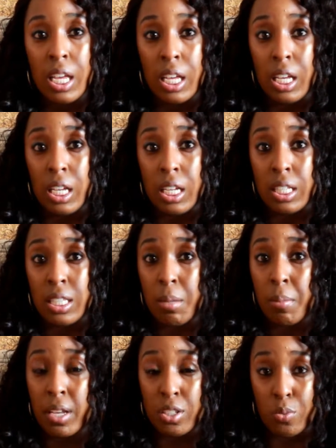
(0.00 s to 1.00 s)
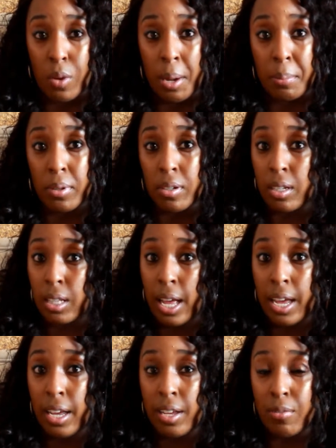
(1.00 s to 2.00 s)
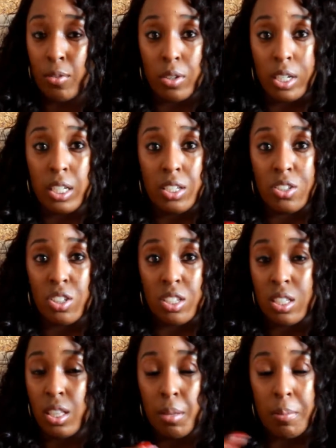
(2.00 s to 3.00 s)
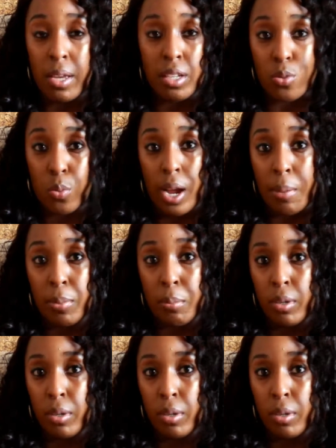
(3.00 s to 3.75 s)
is the best rapper alive, or he's just the best rapper,